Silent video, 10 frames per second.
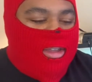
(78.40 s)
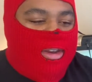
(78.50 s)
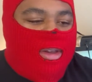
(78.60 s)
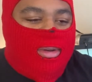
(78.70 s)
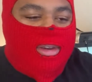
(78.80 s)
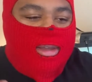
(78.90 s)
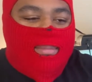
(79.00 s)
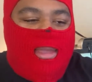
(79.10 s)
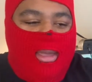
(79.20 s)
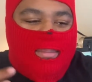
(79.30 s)
you know, them
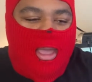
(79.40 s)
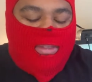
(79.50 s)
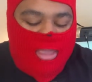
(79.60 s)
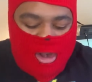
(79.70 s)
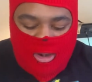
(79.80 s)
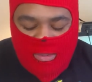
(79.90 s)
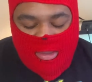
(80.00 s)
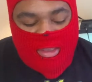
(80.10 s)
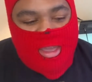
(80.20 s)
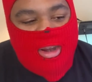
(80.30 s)
being based out of
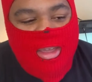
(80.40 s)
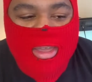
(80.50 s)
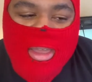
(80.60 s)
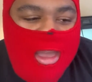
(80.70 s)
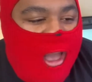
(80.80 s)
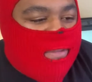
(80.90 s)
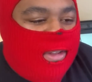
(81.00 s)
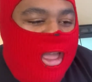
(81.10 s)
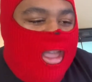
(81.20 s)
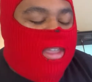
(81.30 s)
Louisiana, I feel
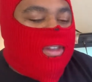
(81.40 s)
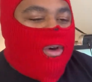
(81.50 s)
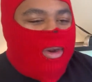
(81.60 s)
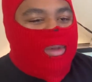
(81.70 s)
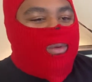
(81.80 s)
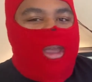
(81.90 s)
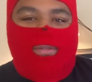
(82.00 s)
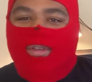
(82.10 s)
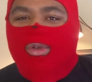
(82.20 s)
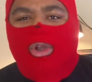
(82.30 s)
like it's only right
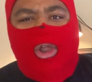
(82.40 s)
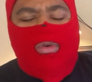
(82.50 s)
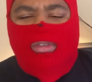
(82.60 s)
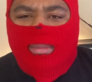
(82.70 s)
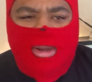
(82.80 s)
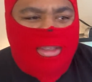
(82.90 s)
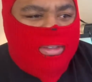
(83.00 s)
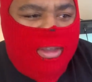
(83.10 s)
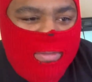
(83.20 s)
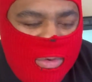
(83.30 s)
for you to know some of that
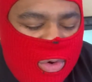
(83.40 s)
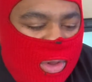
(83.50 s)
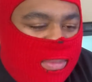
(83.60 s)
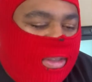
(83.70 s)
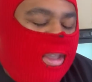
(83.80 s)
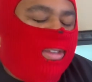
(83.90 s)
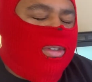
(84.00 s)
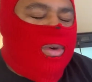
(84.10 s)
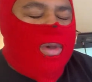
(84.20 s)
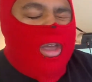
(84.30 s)
stuff, you know what I'm saying?
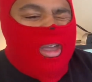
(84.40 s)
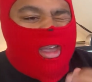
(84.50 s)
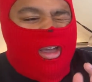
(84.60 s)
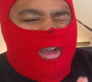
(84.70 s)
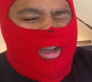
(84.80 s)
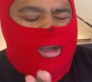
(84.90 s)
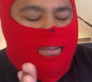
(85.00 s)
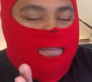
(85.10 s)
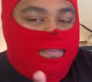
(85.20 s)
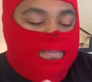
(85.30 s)
So,
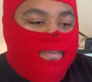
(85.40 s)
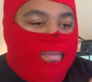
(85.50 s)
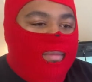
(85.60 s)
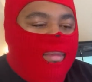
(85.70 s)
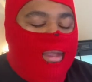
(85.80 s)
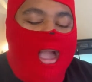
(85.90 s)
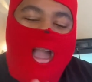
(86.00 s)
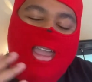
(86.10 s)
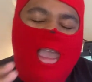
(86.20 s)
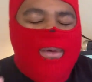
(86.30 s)
um, I
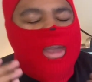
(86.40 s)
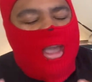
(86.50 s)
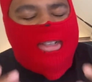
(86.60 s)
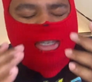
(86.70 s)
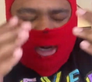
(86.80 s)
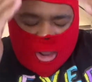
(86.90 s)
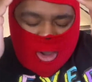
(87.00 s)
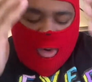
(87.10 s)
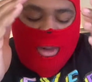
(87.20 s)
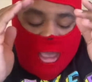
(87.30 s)
can't react to the whole